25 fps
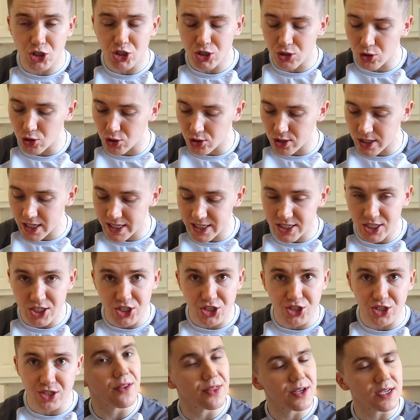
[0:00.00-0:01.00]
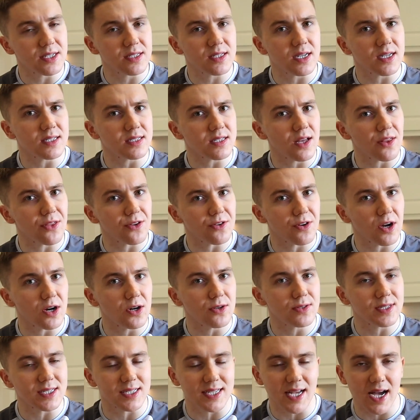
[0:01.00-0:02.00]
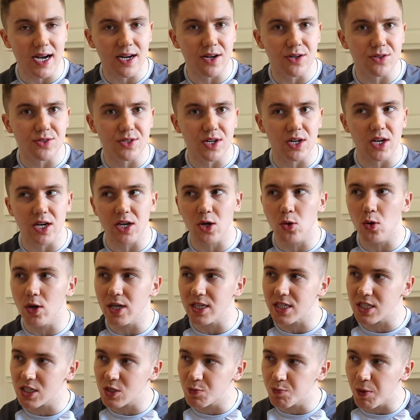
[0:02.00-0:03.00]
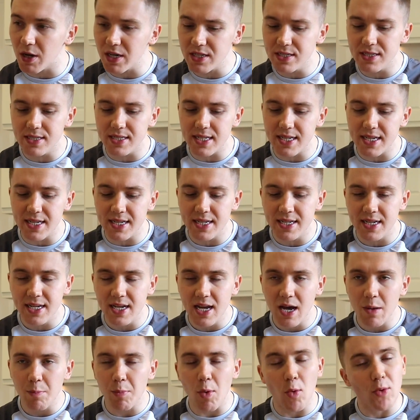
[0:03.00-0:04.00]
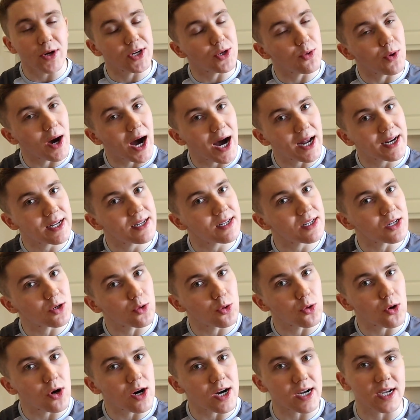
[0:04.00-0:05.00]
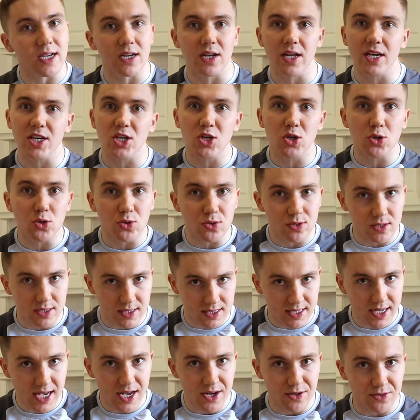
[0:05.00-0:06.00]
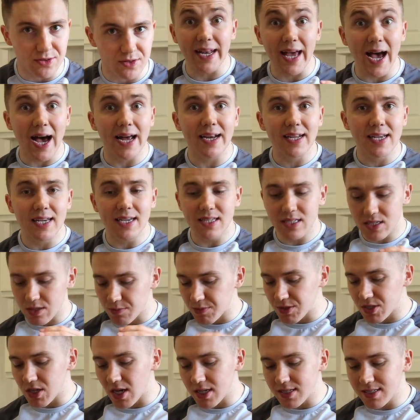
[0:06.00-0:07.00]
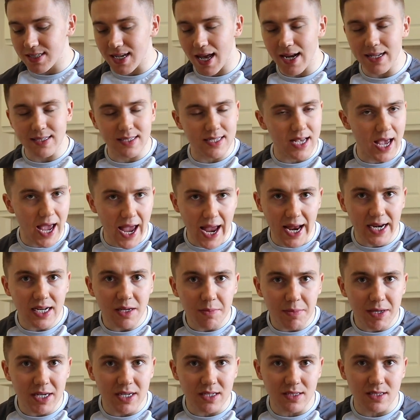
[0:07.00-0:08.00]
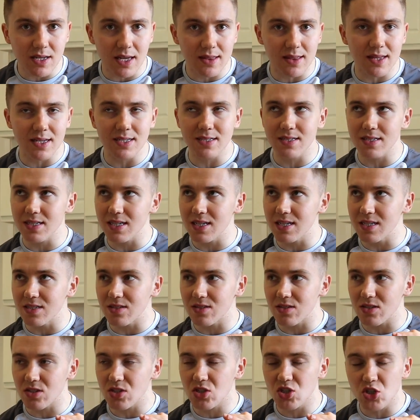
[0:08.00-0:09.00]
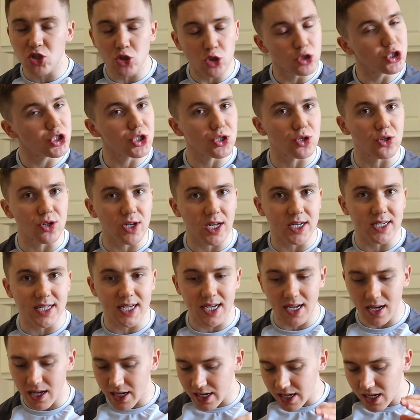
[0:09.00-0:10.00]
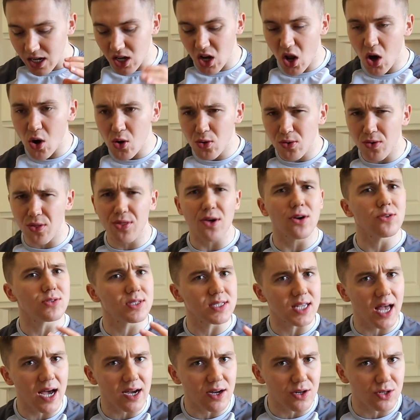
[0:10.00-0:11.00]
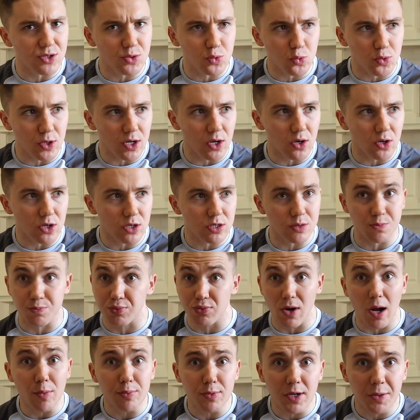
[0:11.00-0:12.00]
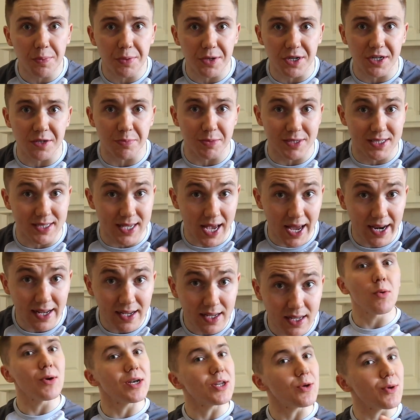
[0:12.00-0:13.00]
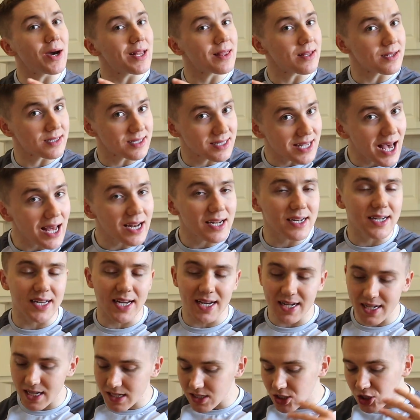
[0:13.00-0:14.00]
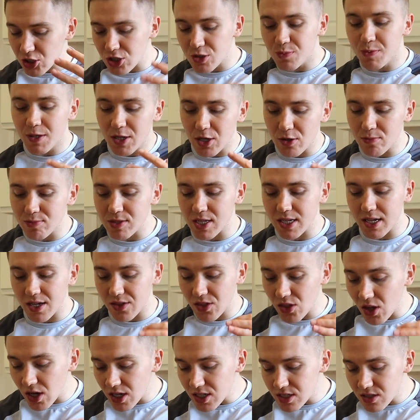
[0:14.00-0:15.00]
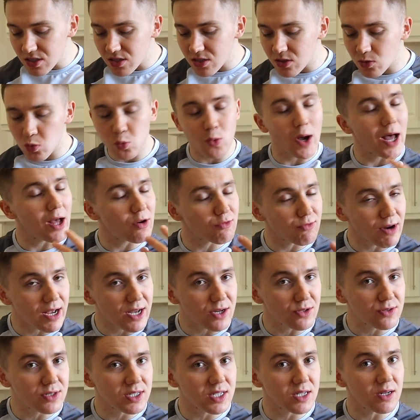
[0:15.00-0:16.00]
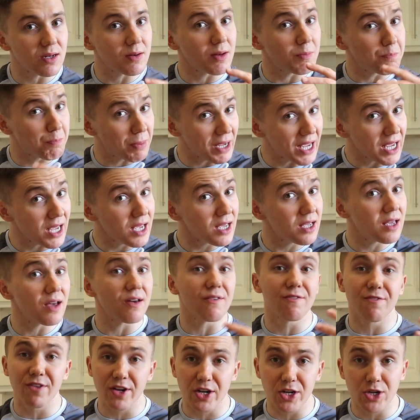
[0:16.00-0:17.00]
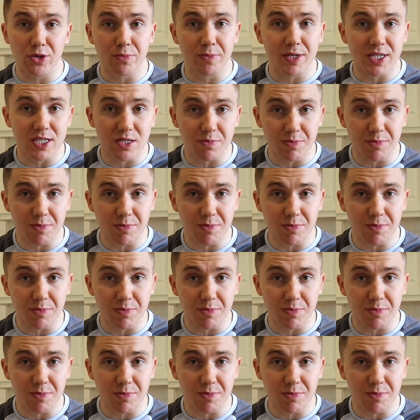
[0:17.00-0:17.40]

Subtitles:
a good addition. I think it's because on their own the tacos are like quite spicy, but when you add in the quark it like cools it down. And adding in some side salad to any meals like this is such a good idea. Like alone those tacos would have looked probably pretty pathetic, but when you add the salad in, it just becomes like a nice, well-rounded, big, voluminous